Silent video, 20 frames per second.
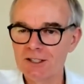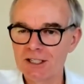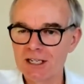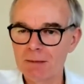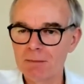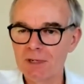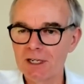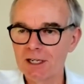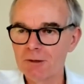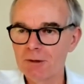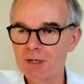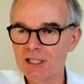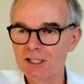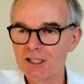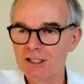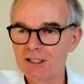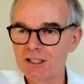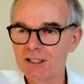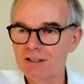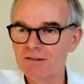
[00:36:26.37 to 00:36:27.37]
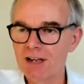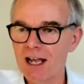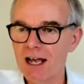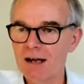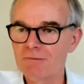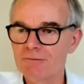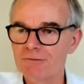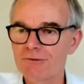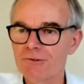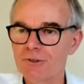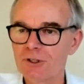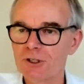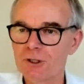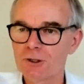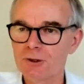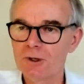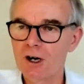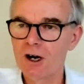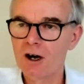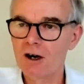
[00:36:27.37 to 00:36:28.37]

some of the questions that have come through